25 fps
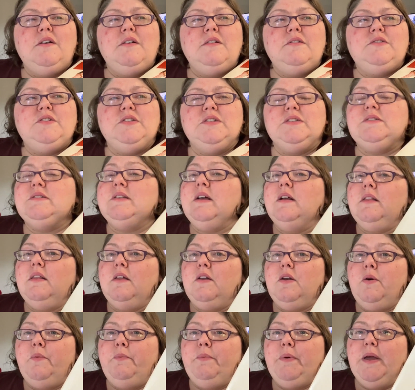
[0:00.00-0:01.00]
just a
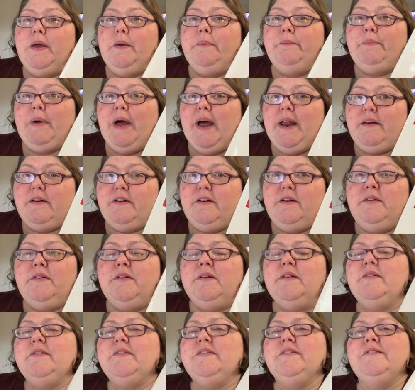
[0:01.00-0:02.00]
little bit
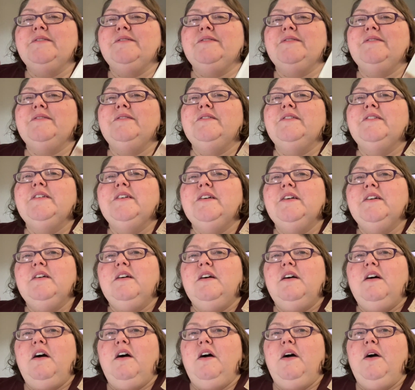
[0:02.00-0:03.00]
better.
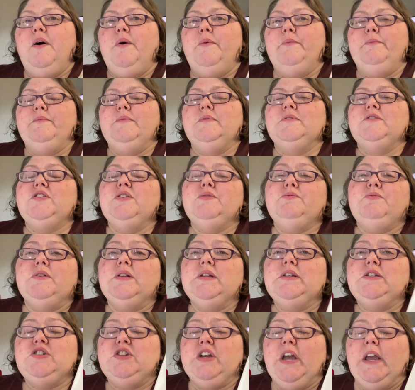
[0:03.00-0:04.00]
Um, she
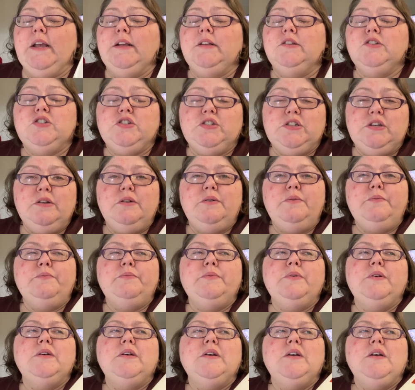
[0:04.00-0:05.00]
really changed him